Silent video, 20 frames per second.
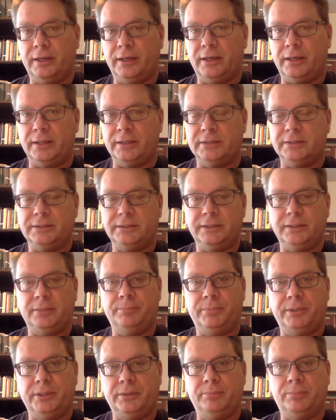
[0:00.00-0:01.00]
honestly a
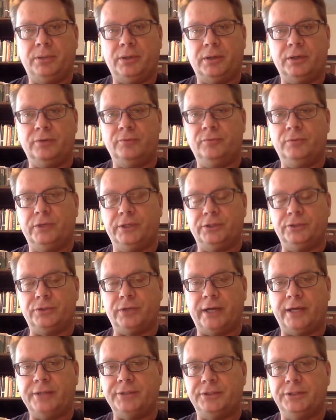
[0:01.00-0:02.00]
big part of what
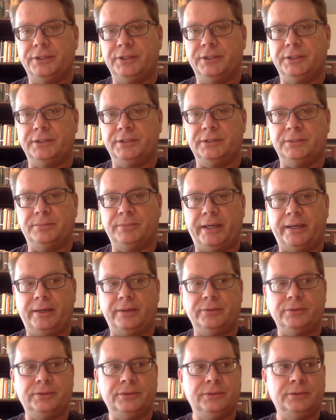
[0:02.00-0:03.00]
tragedy is
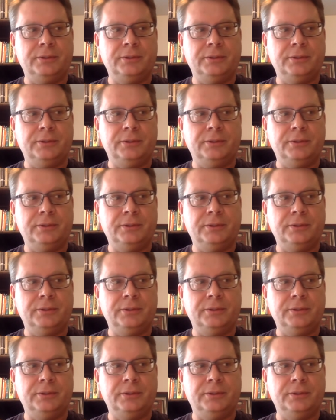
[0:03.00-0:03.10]
about.